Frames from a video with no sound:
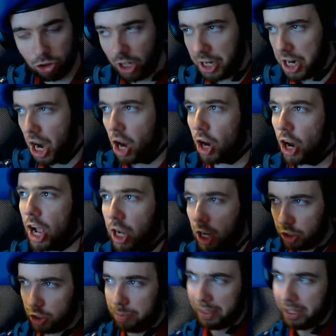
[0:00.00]
yeah, I got
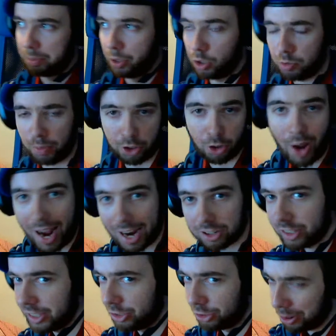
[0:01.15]
speed boost, but you actually
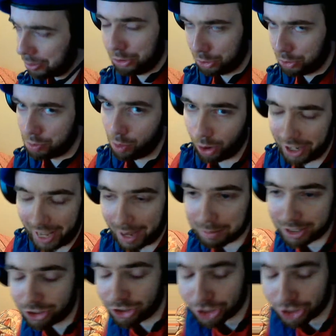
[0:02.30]
don't do more damage.